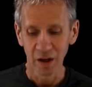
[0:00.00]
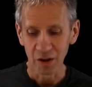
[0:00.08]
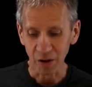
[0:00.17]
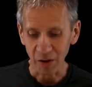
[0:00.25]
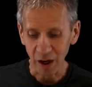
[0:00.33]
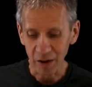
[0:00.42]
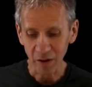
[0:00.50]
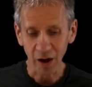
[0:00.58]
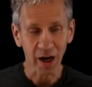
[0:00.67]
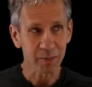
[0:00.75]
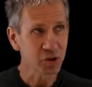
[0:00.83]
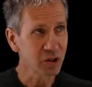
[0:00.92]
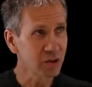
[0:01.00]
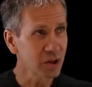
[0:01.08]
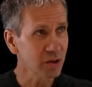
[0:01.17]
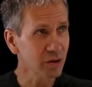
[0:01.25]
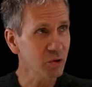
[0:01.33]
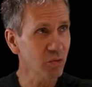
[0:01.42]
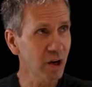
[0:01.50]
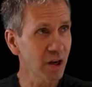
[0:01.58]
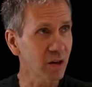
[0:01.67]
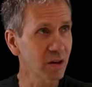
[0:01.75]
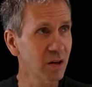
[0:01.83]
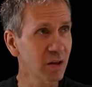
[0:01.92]
There are other options here as
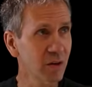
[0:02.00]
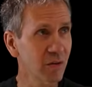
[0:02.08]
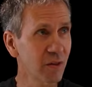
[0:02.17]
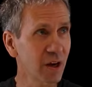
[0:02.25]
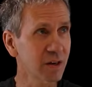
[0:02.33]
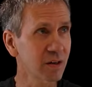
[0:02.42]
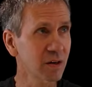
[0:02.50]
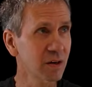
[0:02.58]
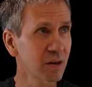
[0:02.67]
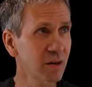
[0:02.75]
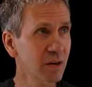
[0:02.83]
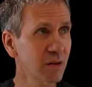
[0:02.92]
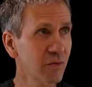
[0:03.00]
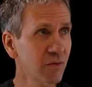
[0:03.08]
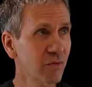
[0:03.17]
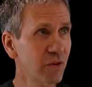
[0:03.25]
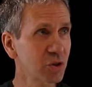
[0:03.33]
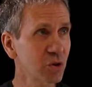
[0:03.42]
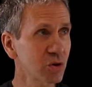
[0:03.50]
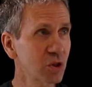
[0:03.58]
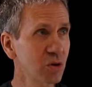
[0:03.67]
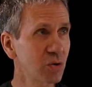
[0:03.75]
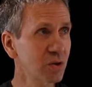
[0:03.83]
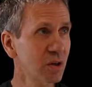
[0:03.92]
well that fishers
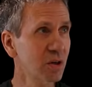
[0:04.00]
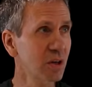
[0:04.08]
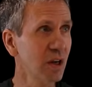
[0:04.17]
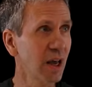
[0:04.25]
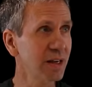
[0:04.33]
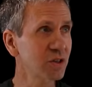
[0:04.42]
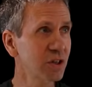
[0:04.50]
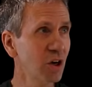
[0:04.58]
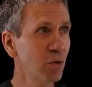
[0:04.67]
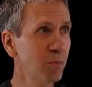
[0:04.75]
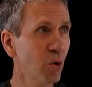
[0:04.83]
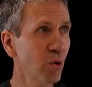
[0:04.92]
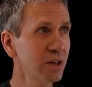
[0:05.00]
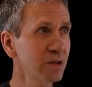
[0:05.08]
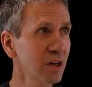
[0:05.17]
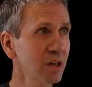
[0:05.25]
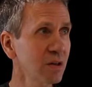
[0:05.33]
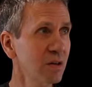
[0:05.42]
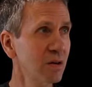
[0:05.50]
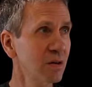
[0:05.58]
use. SEO poisoning